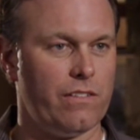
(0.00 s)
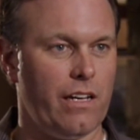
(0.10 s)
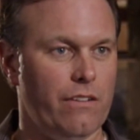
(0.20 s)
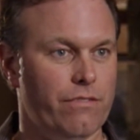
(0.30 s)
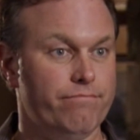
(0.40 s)

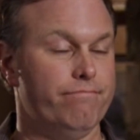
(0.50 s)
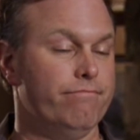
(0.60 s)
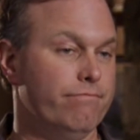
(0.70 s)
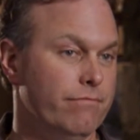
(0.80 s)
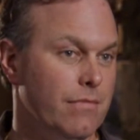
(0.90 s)
safe.
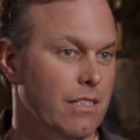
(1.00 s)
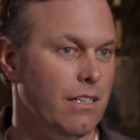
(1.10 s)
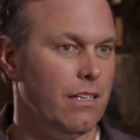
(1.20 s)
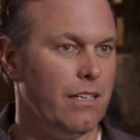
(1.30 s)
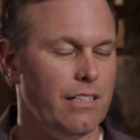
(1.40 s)

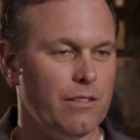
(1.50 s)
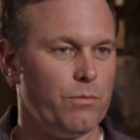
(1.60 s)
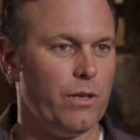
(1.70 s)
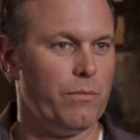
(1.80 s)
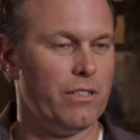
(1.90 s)
And that's
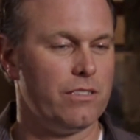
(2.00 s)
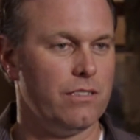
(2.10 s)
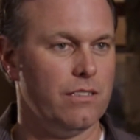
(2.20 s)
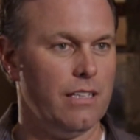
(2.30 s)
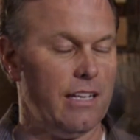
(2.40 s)
pretty
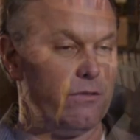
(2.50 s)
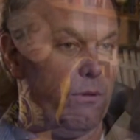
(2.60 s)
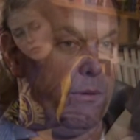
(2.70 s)
much that's